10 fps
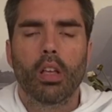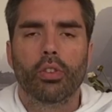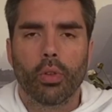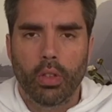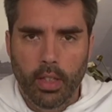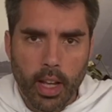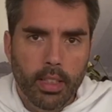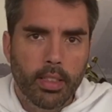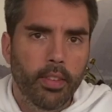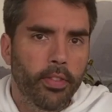So
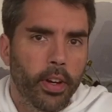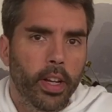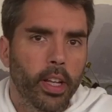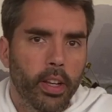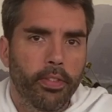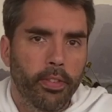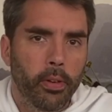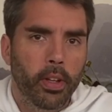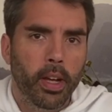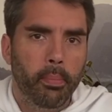does the Very Good
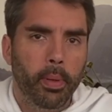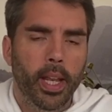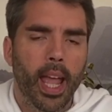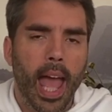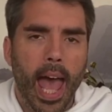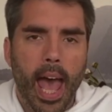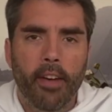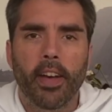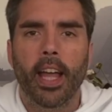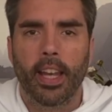Food Company
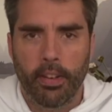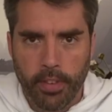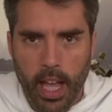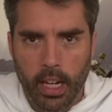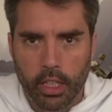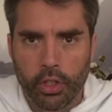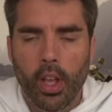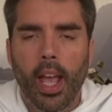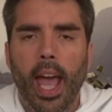have an advantage?